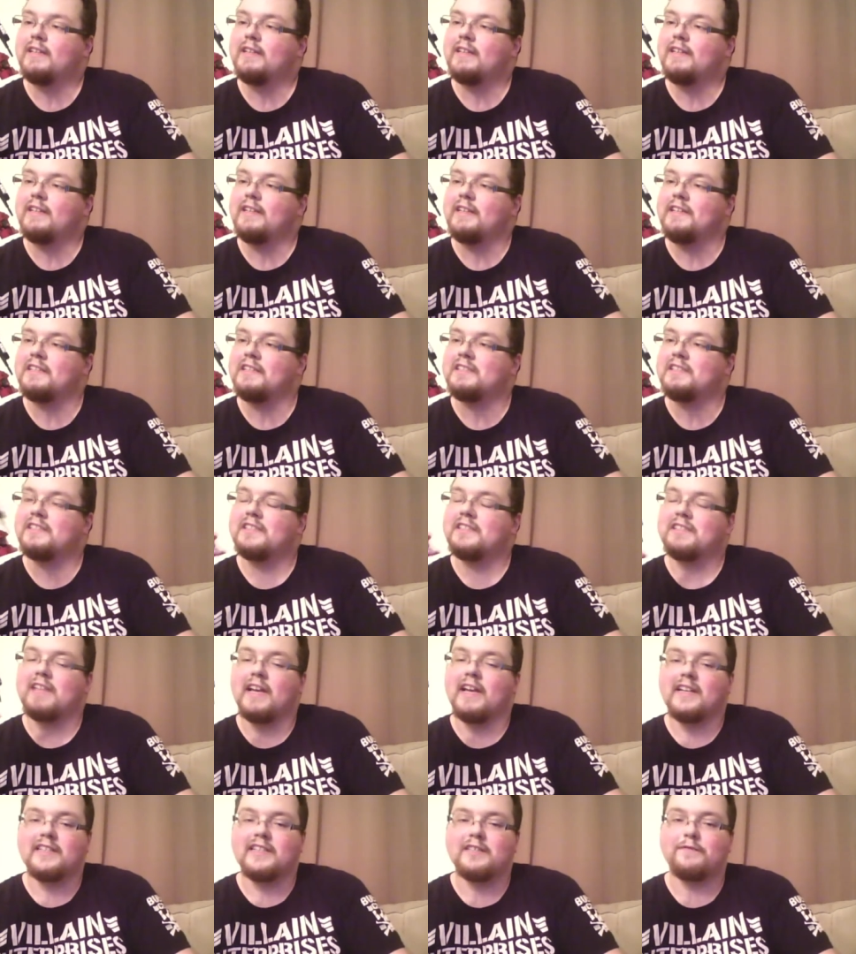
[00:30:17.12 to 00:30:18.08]
He's
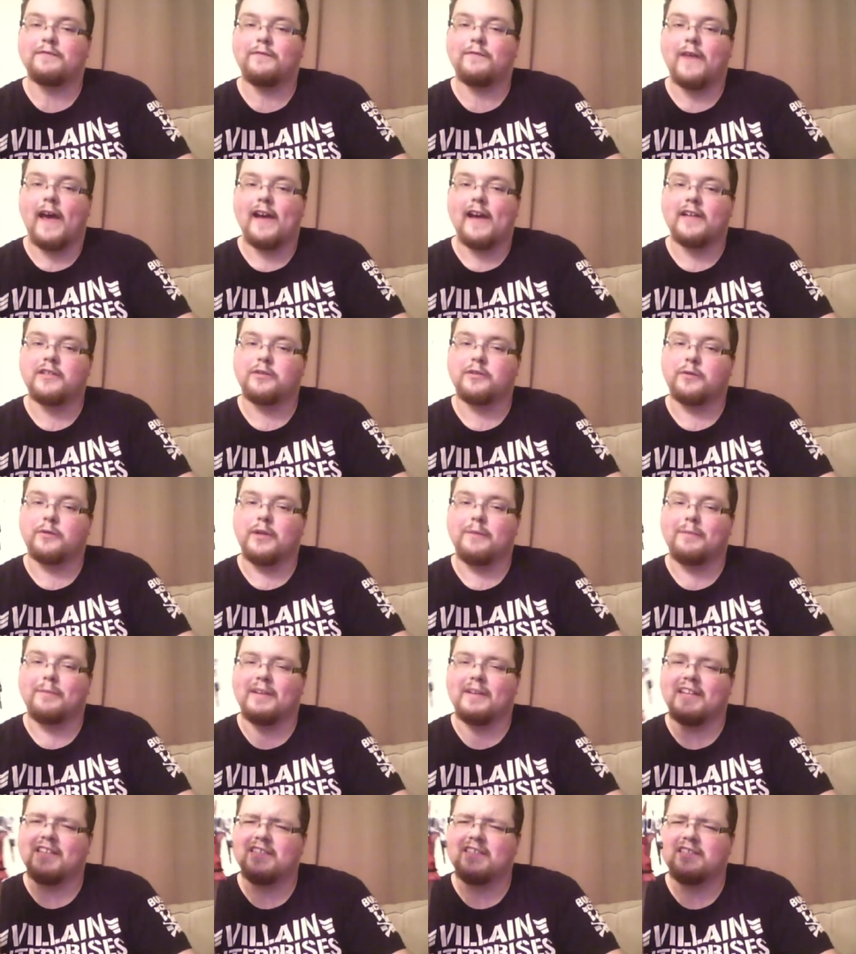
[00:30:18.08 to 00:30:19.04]
satisfactory,
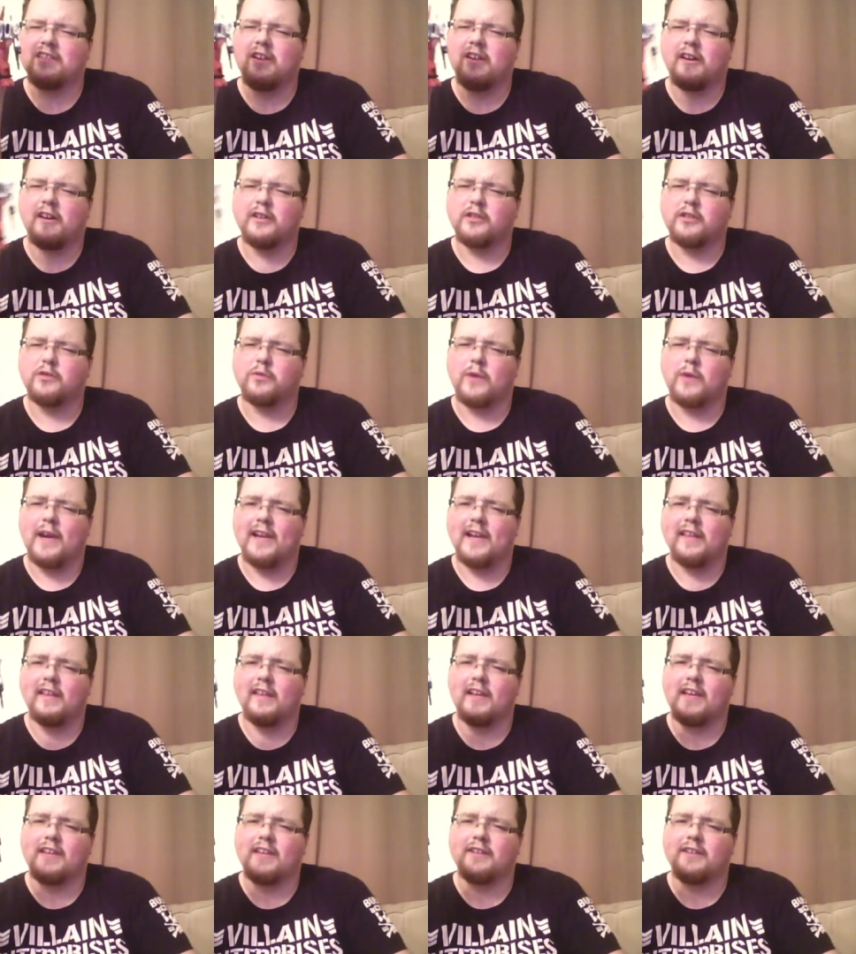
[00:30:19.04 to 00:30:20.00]
but he's not great.
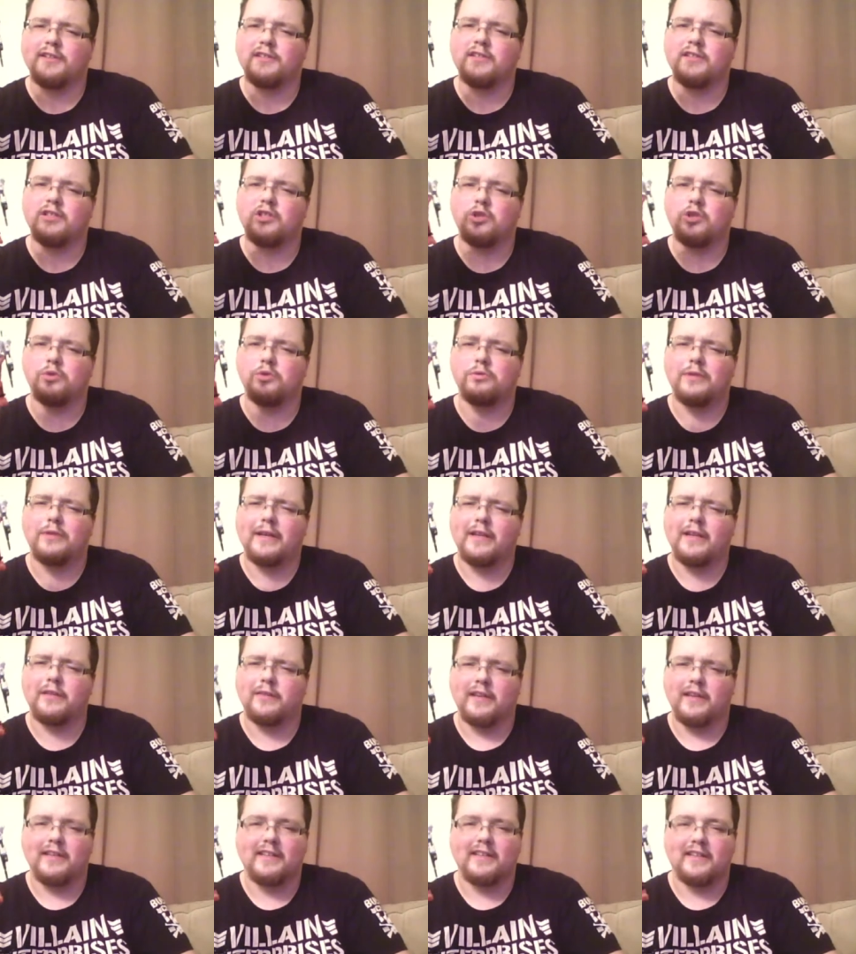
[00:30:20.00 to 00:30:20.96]
Like he doesn't do
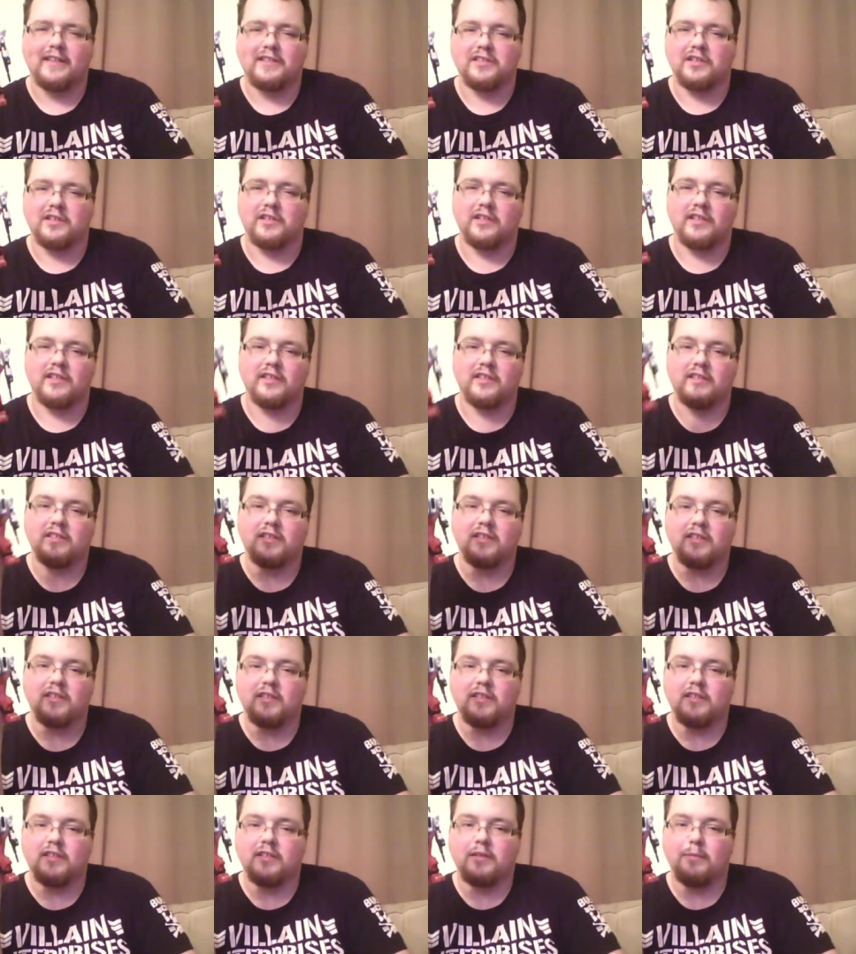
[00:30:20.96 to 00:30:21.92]
anything that's gonna
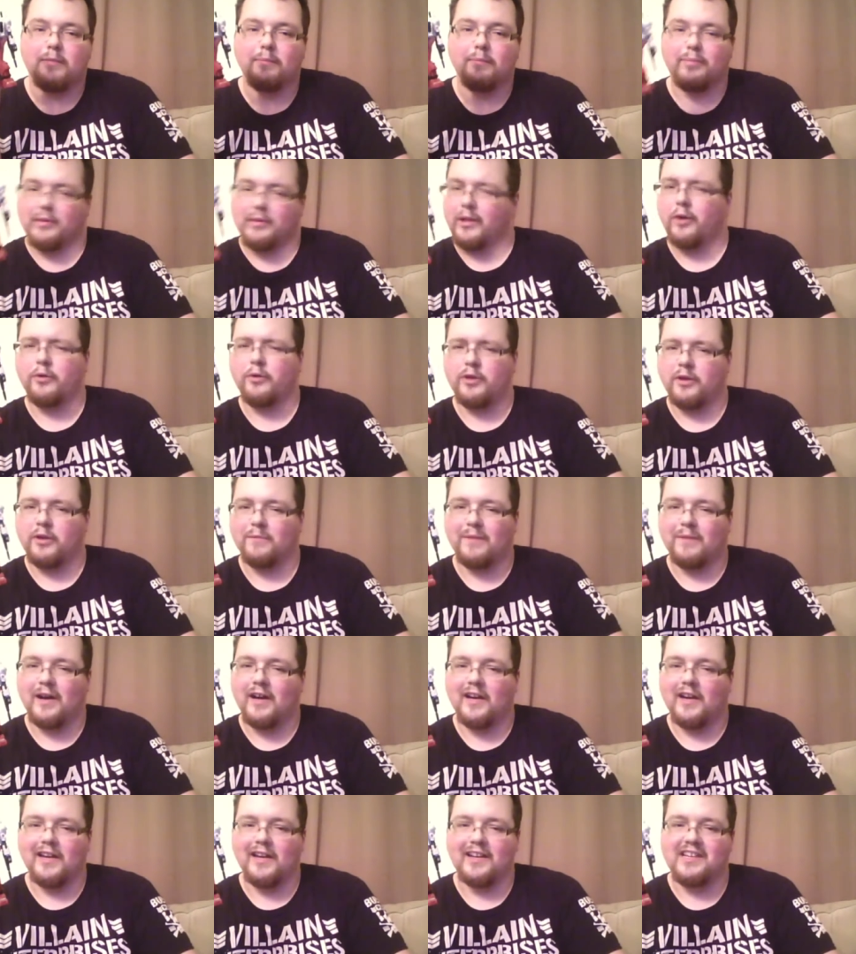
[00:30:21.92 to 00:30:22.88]
blow your
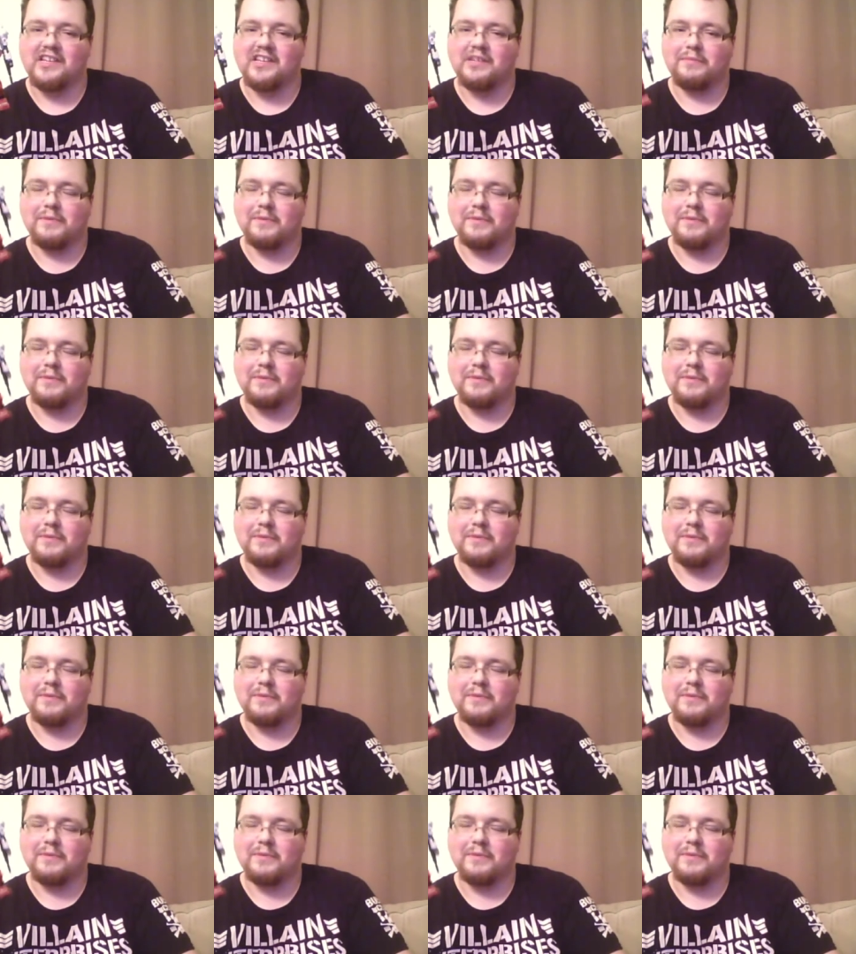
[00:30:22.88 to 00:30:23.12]
mind.